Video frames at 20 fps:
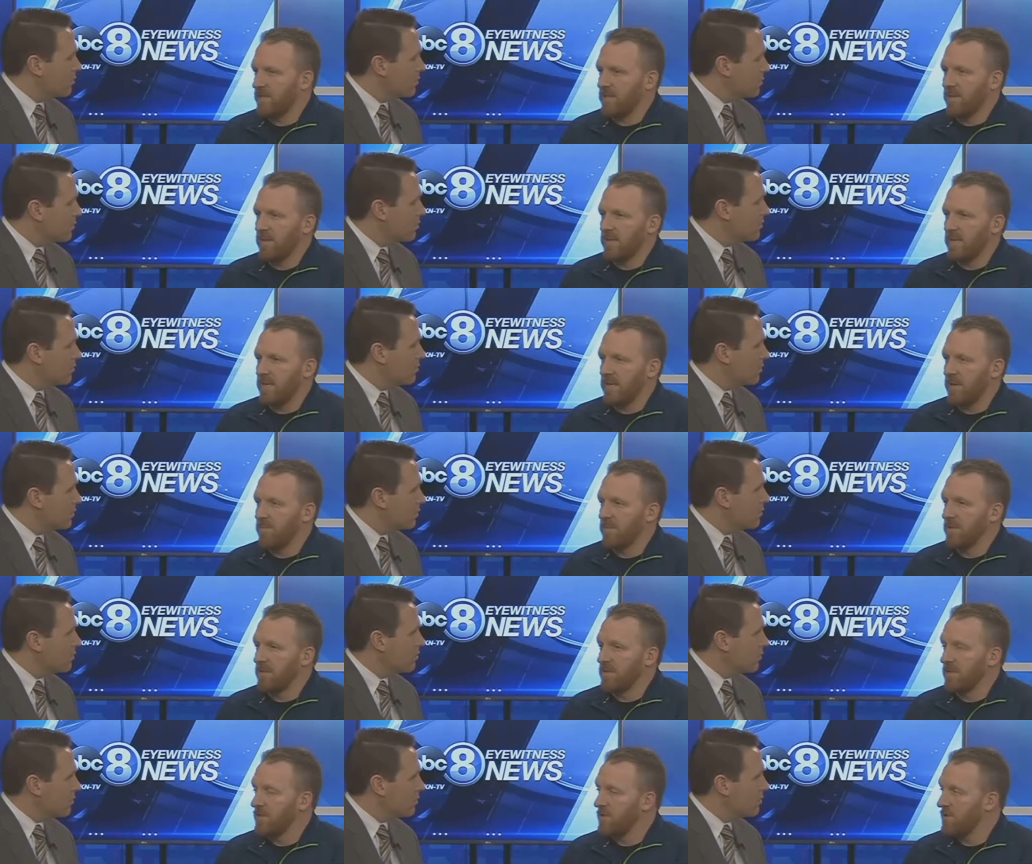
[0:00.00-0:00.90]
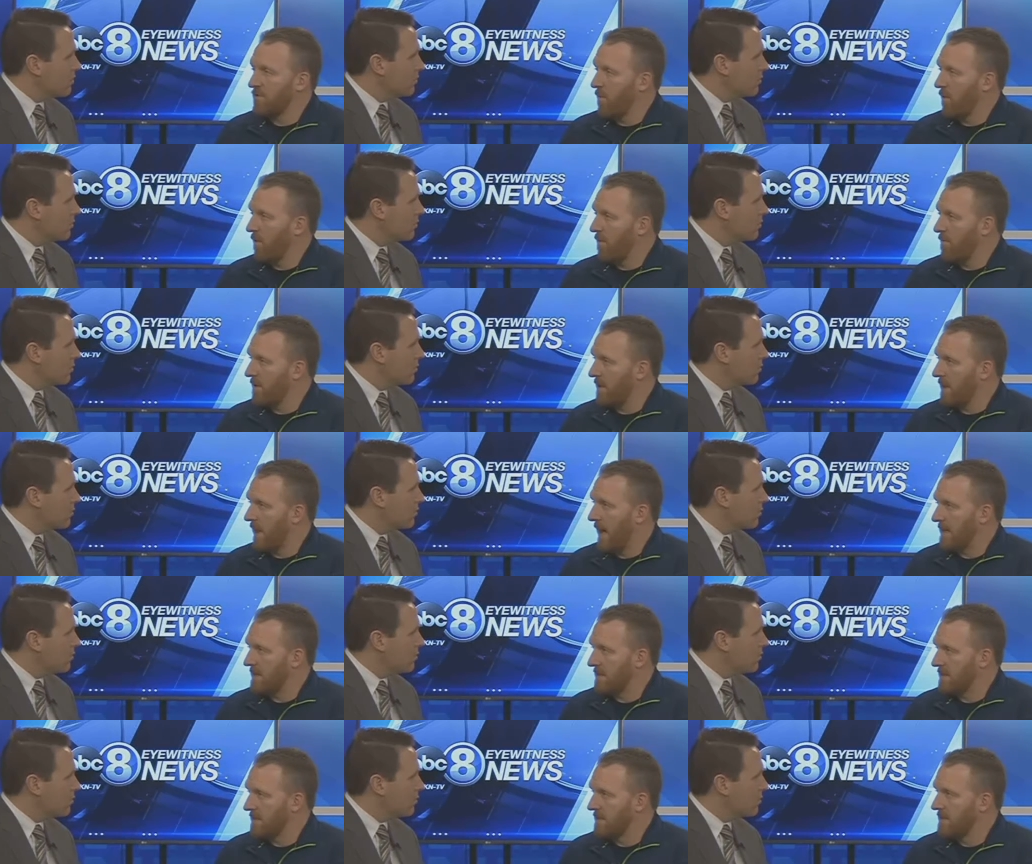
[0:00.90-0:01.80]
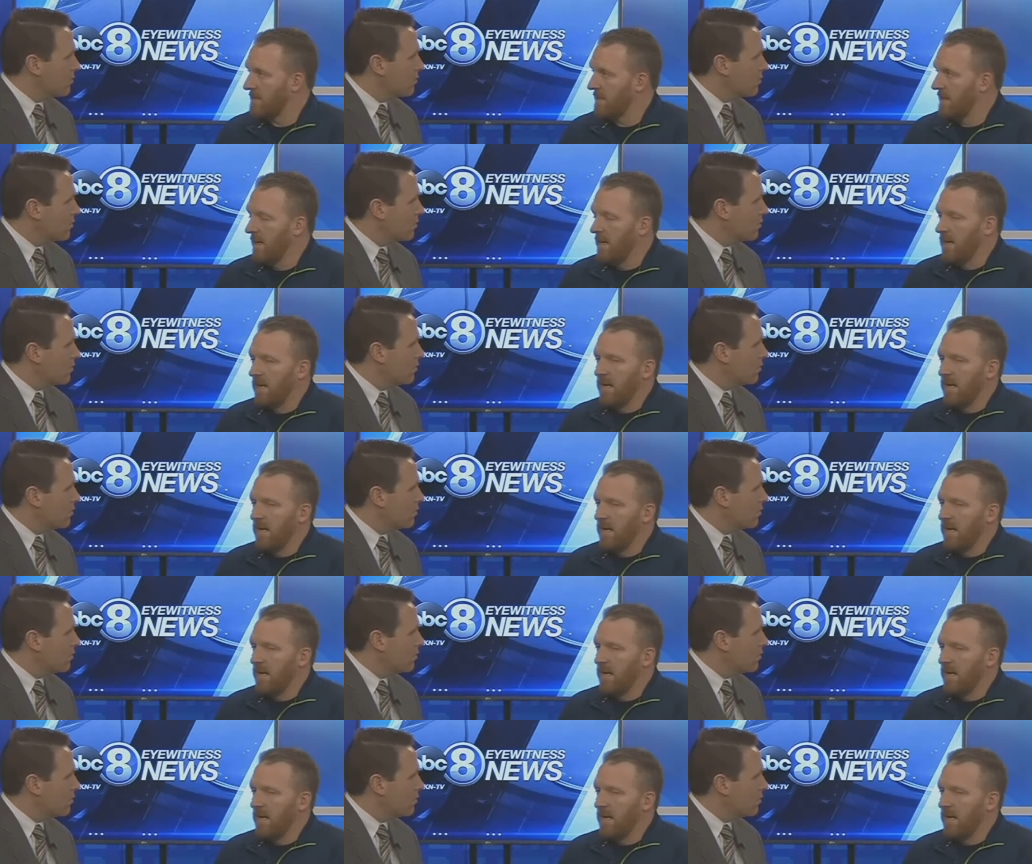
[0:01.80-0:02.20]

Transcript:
Speaker 1: That's going to get them at least 12 classes.